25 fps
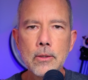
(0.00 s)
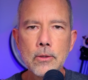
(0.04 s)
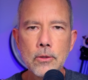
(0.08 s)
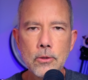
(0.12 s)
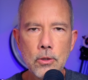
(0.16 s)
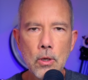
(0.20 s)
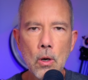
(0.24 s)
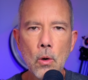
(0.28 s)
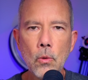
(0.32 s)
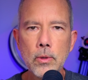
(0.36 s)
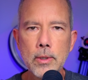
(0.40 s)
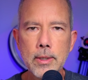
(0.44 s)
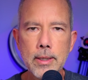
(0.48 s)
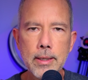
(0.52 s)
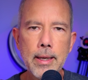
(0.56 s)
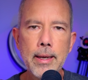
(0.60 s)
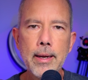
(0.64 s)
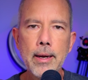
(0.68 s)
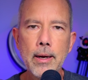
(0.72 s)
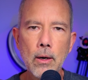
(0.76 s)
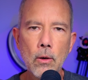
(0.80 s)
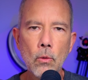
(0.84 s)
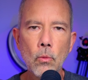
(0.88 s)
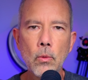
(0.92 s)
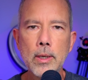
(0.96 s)
don't
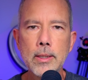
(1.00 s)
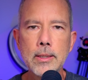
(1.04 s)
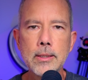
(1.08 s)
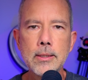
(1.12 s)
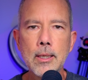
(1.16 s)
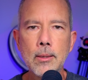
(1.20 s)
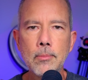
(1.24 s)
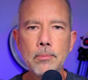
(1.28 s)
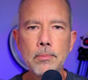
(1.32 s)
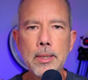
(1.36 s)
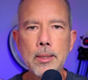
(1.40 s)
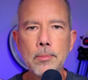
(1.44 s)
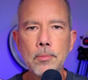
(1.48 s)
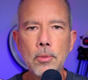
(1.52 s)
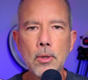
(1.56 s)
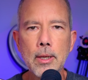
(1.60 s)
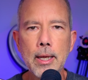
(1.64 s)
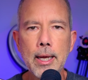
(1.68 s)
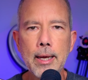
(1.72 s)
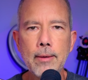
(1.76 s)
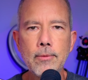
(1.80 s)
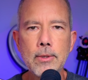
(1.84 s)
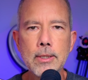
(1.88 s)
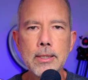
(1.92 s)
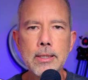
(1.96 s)
care what some people
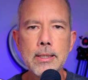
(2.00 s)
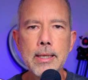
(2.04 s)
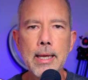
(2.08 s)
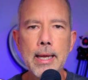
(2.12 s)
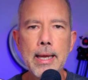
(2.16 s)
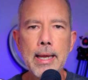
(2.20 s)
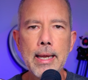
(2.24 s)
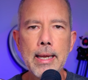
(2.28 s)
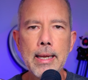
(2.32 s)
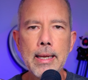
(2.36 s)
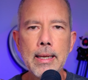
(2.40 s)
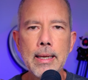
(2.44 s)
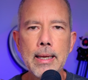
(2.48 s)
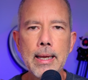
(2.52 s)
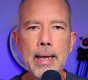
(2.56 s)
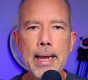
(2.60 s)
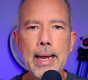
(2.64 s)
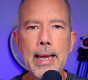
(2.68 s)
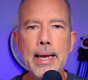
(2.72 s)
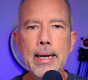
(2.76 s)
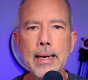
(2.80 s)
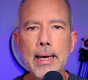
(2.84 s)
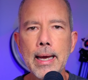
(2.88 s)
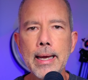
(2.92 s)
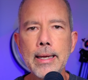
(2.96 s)
have to say,
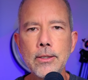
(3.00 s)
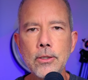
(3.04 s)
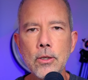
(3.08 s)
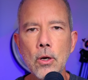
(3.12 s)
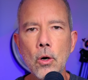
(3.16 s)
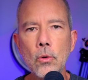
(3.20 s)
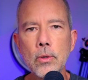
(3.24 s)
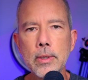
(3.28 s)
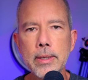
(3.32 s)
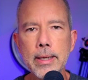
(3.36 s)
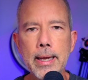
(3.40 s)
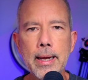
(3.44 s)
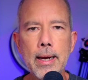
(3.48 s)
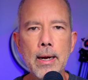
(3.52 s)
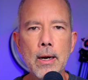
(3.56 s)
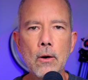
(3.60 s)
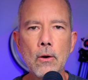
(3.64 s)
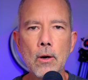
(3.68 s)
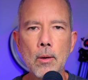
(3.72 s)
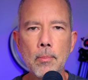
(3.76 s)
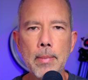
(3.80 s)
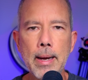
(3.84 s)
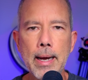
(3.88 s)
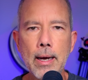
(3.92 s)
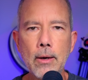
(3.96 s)
and I don't
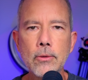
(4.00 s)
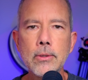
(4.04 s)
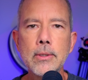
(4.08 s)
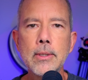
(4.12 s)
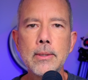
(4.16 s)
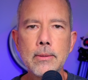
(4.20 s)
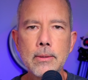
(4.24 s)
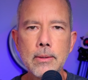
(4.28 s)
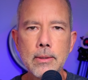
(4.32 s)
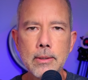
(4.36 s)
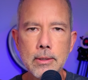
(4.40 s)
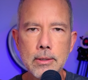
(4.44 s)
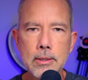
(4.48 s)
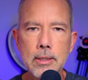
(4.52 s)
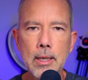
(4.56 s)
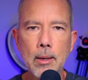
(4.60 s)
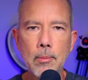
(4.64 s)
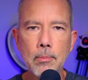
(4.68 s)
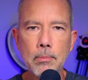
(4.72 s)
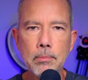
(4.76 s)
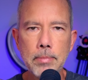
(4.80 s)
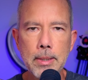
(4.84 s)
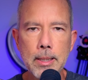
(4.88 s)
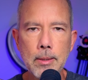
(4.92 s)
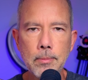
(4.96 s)
care about
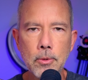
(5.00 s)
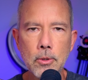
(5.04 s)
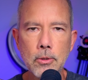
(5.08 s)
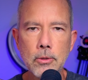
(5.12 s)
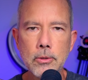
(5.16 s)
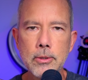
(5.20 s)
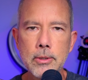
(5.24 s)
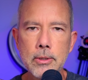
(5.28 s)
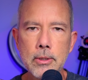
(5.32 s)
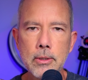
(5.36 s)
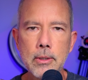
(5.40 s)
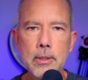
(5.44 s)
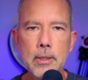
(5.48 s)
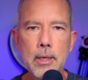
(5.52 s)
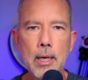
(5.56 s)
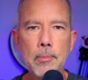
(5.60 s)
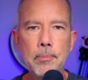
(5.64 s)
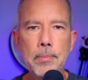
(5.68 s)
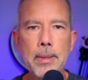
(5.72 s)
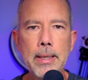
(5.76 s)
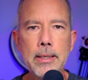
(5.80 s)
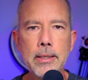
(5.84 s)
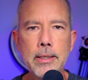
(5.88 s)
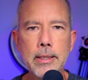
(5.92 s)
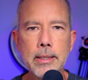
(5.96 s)
some people's
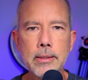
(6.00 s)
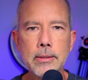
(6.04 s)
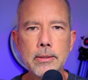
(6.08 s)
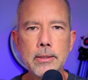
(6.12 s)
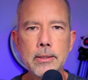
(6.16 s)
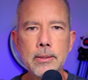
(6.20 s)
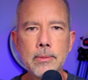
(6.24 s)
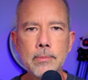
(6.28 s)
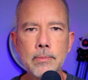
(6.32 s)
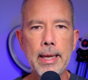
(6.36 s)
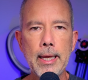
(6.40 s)
opinions.